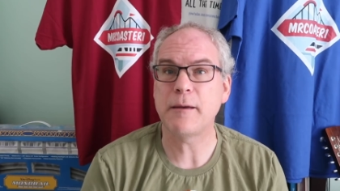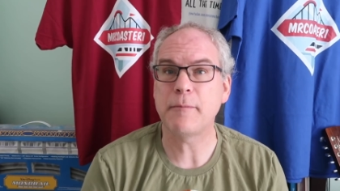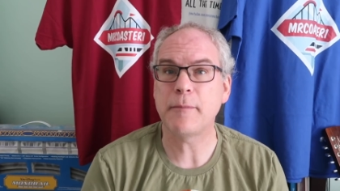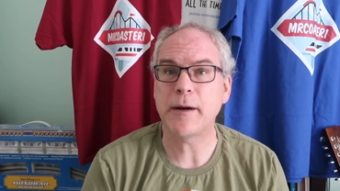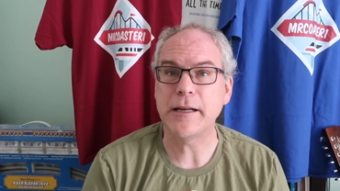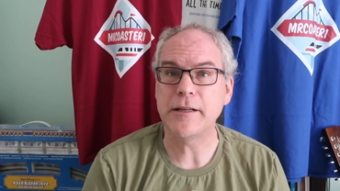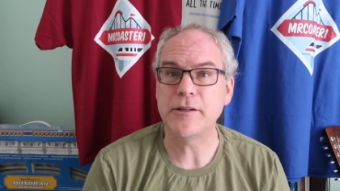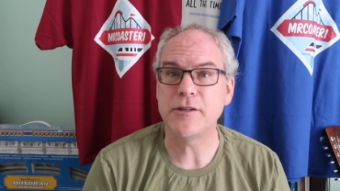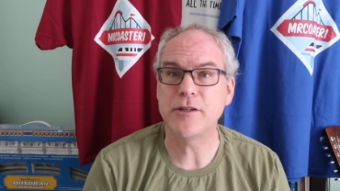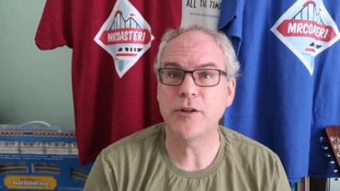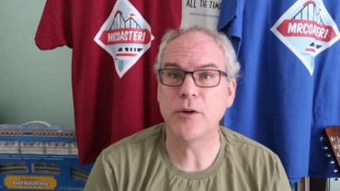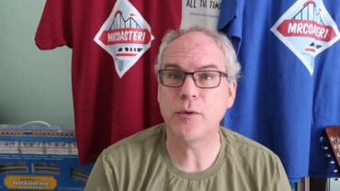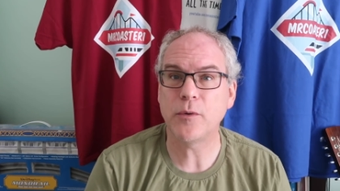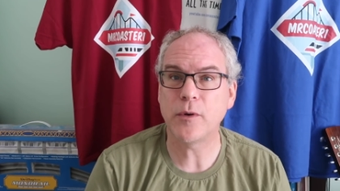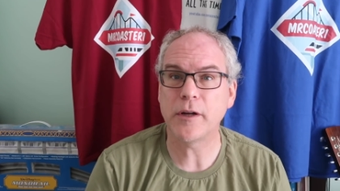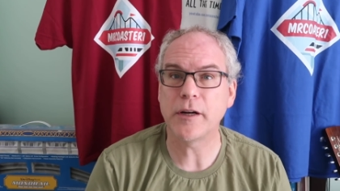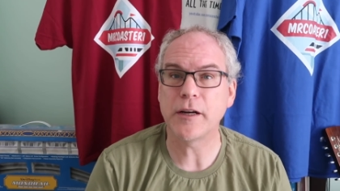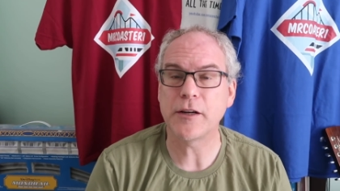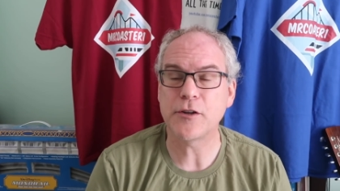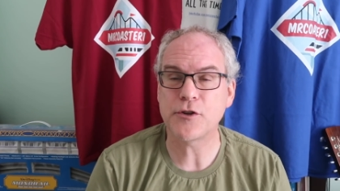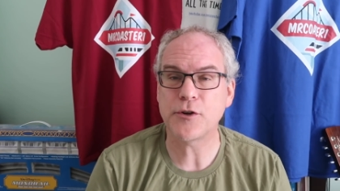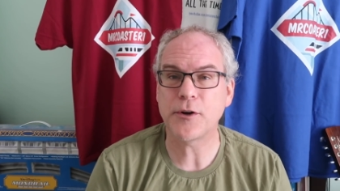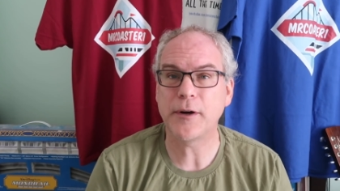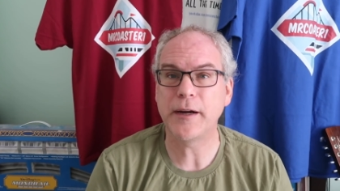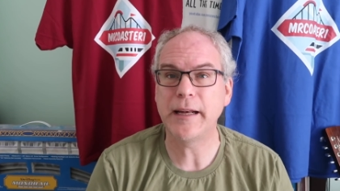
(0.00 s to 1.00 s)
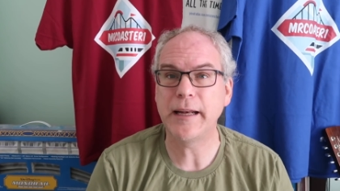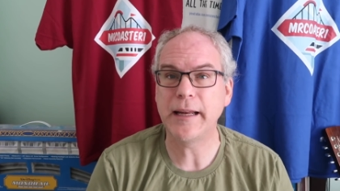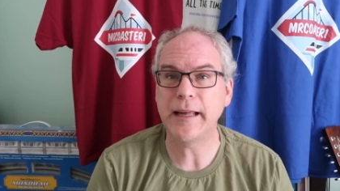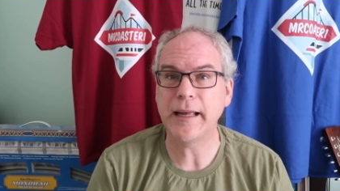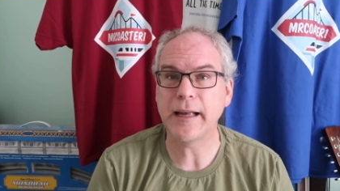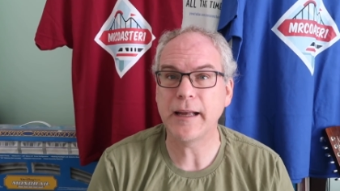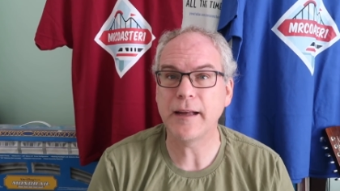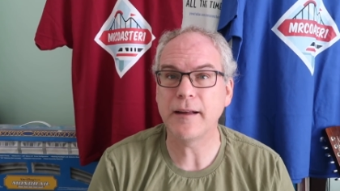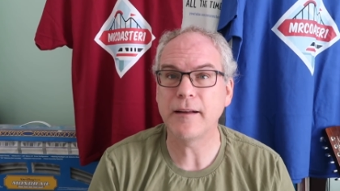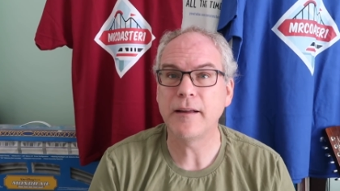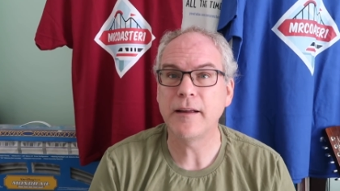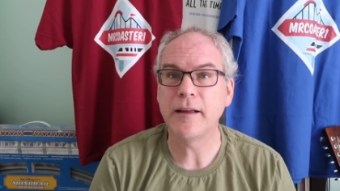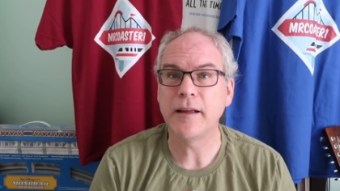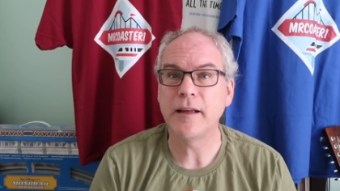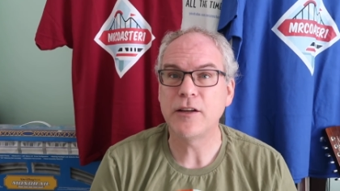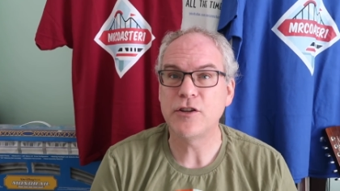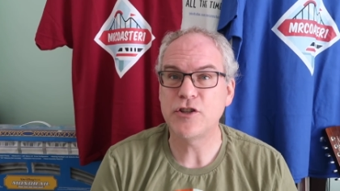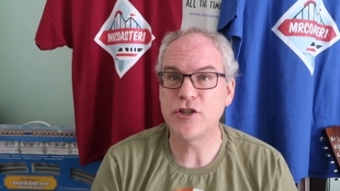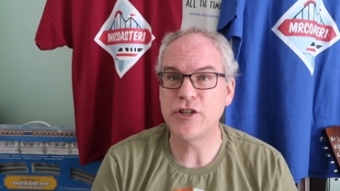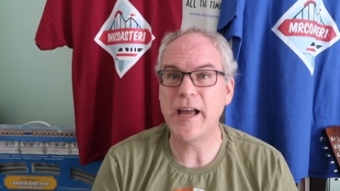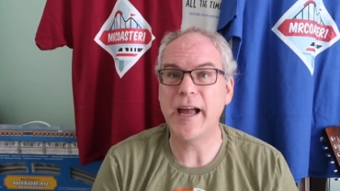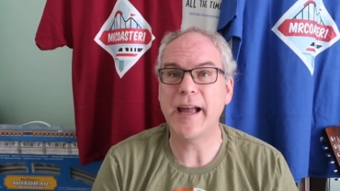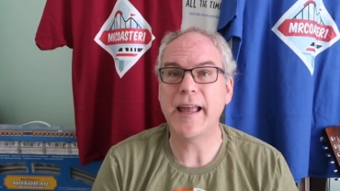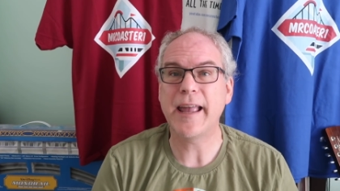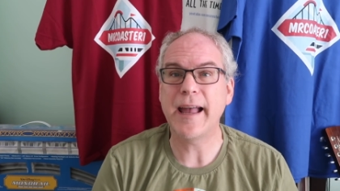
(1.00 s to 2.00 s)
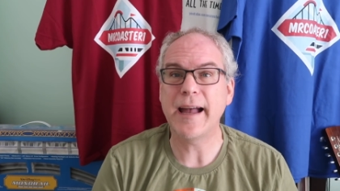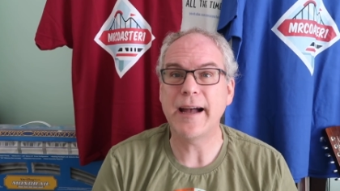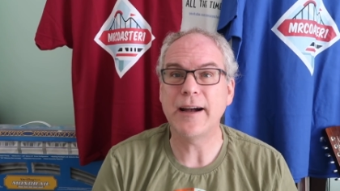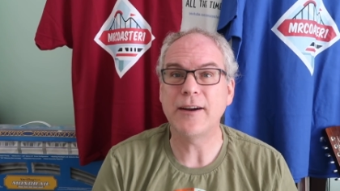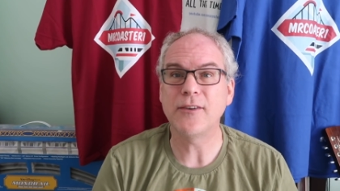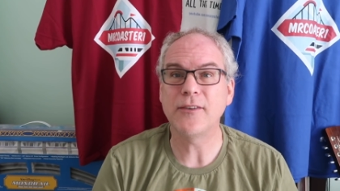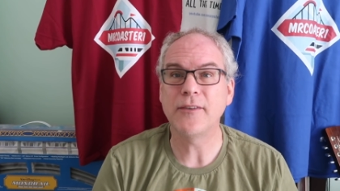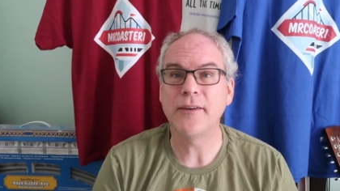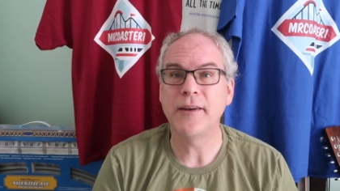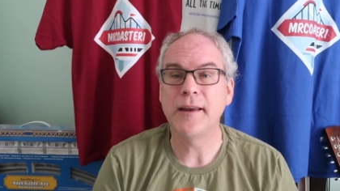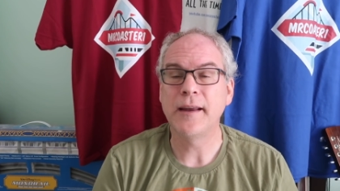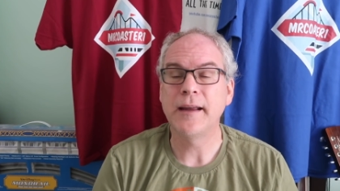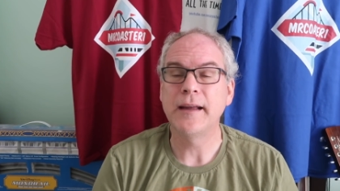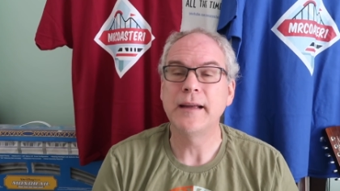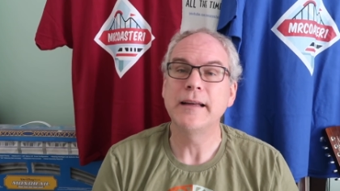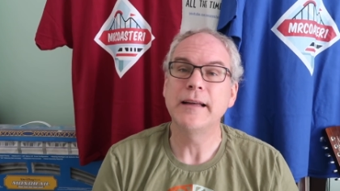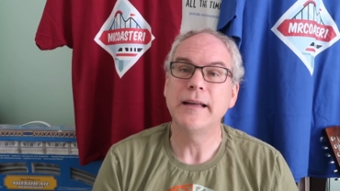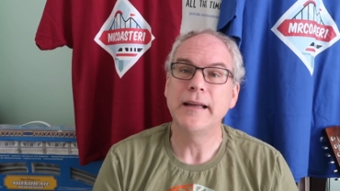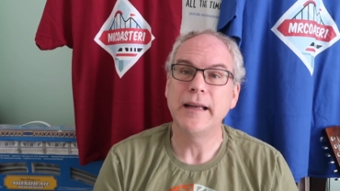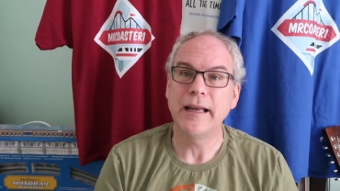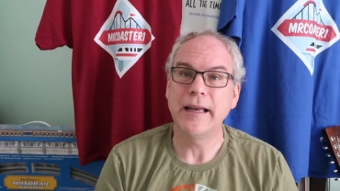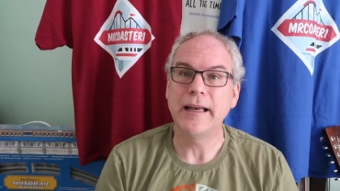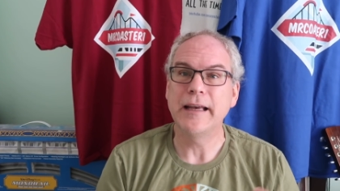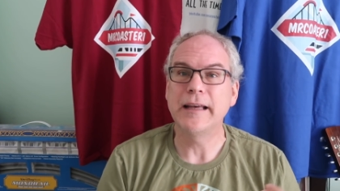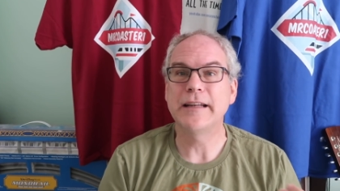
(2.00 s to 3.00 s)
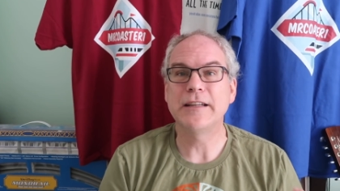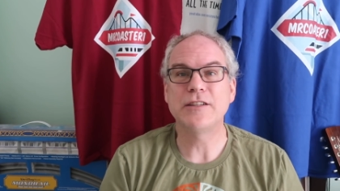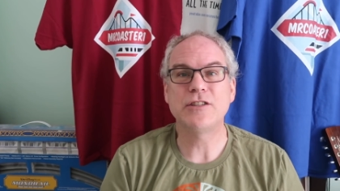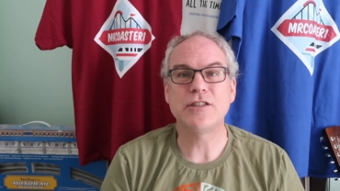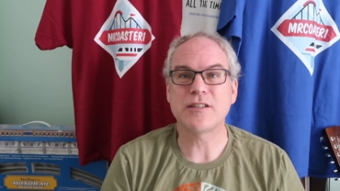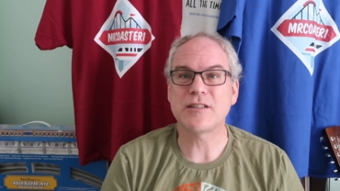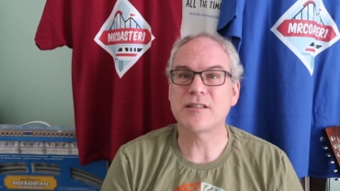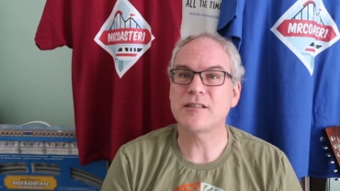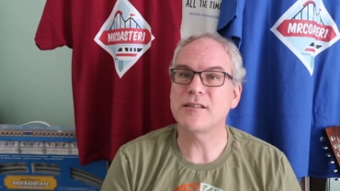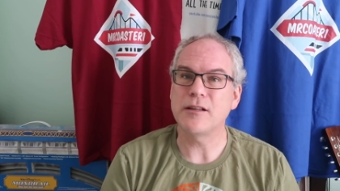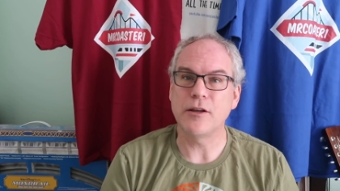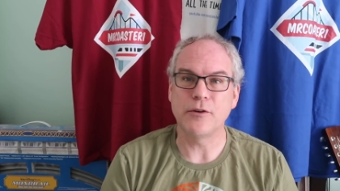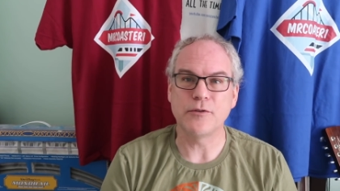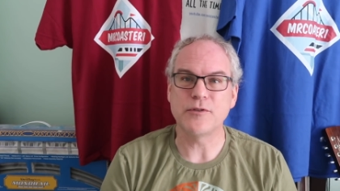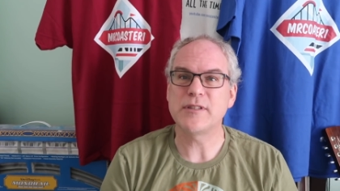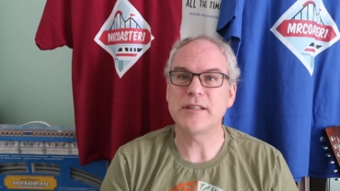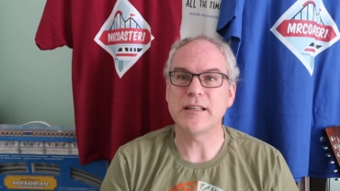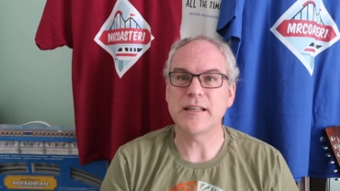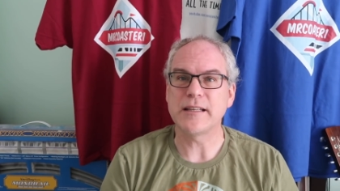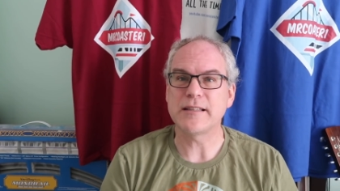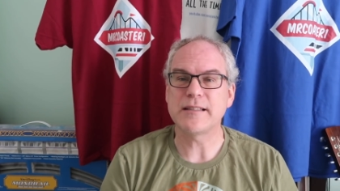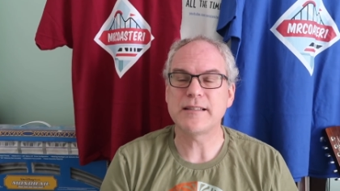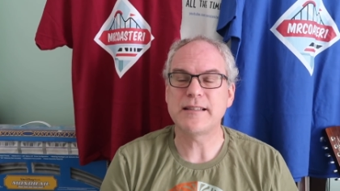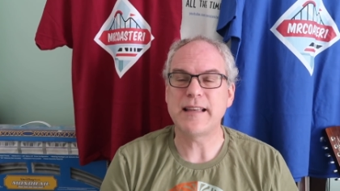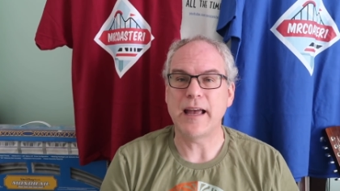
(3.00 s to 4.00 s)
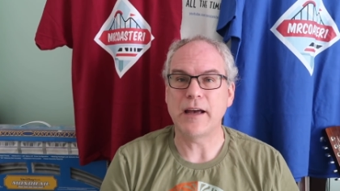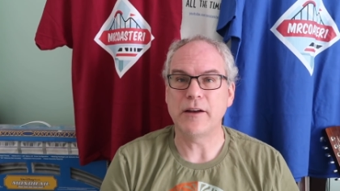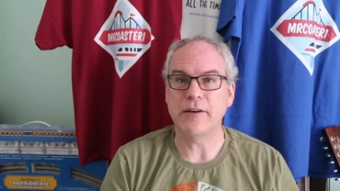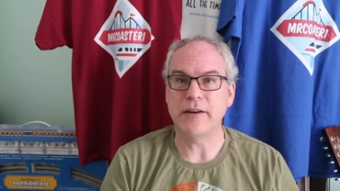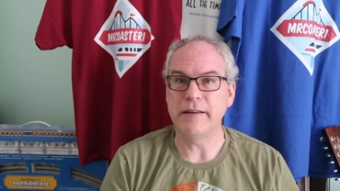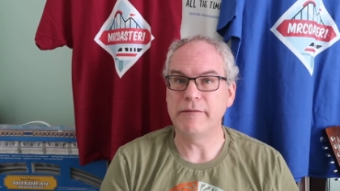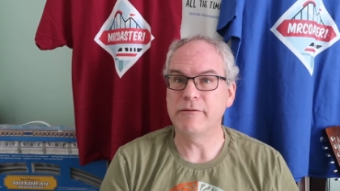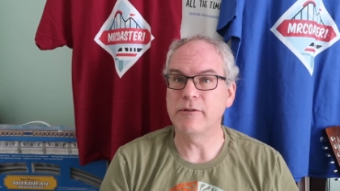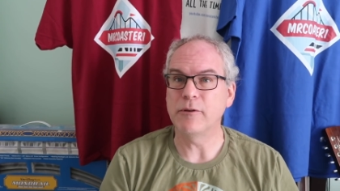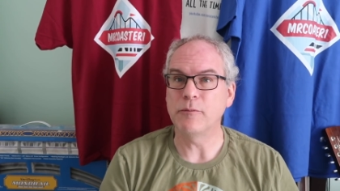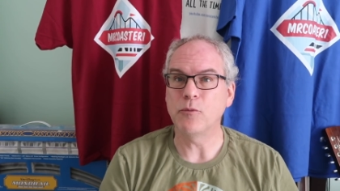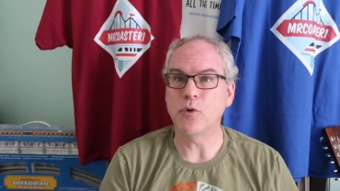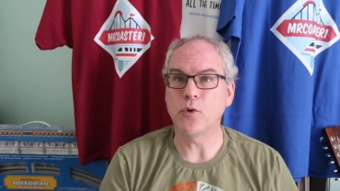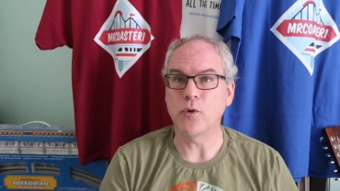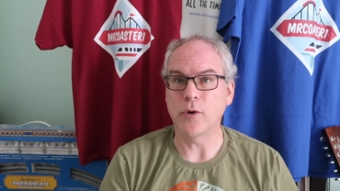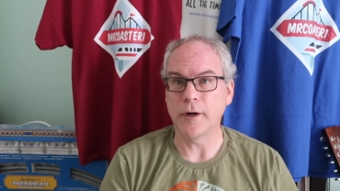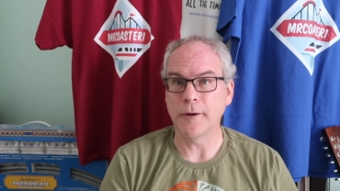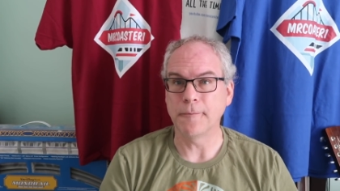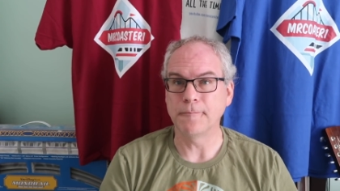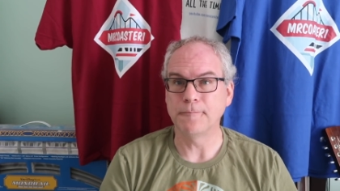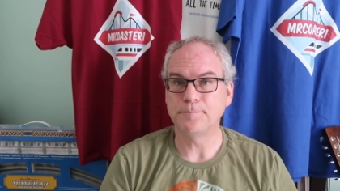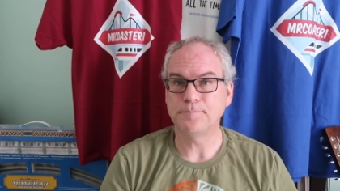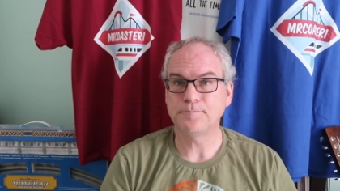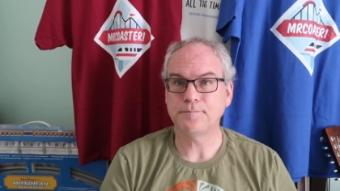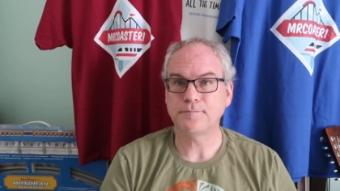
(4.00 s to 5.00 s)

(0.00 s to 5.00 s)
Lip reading: they might do on a training checkout, and it just slows things down even more.